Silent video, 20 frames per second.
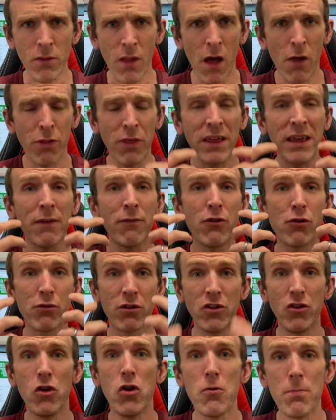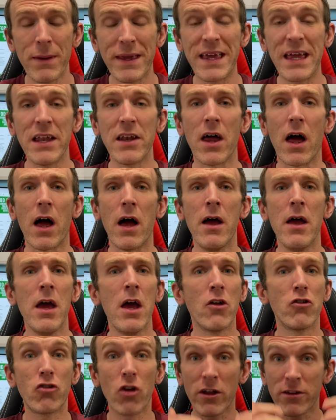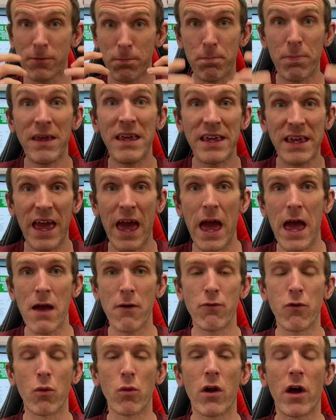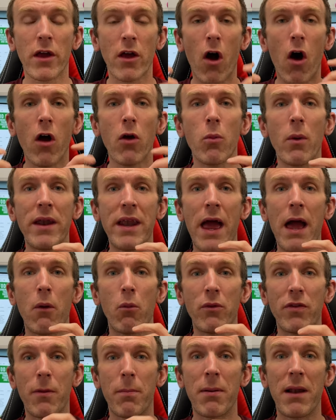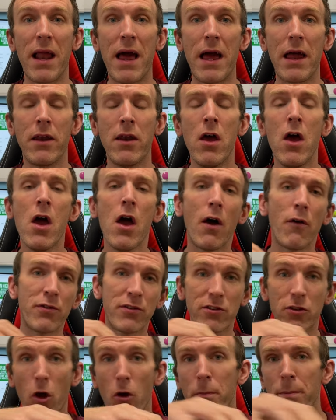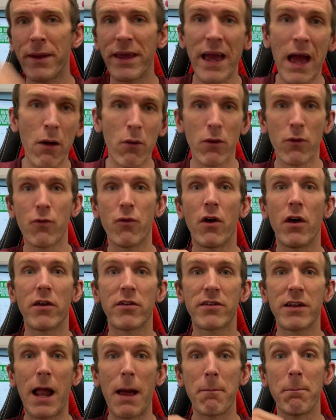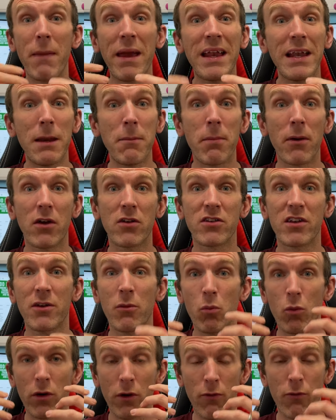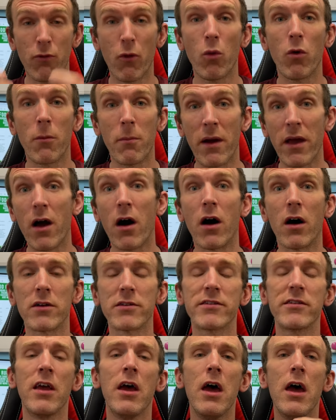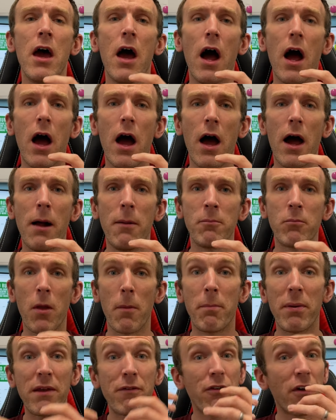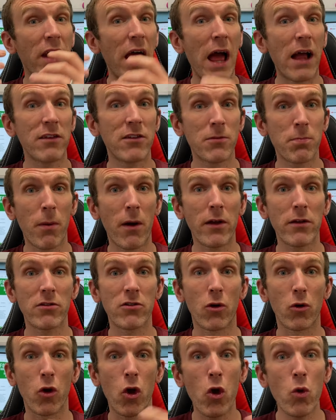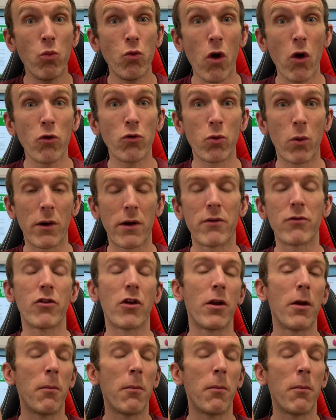I think if you're a new beginner, just be careful. Like, I went out with the plan of scoping out the first lap, mainly because I didn't want to fall on my ass. But if I'd had spikes on, who knows what I'd done?